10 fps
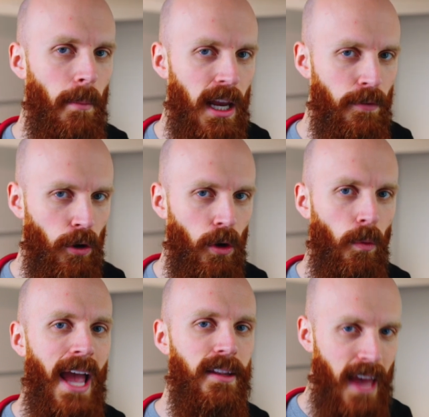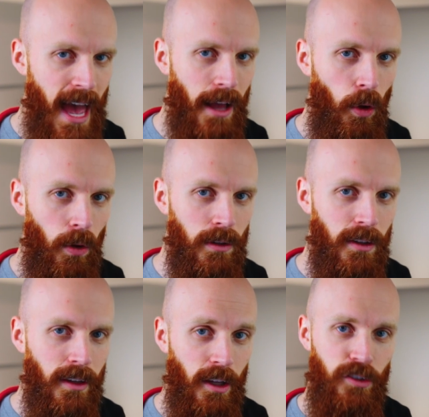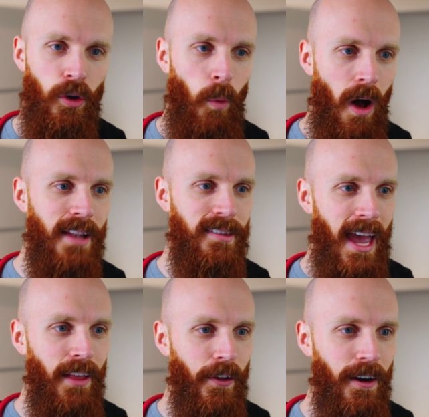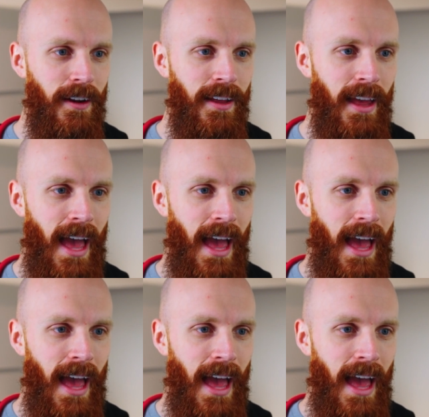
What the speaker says: money for a right tackle because Jawaan Taylor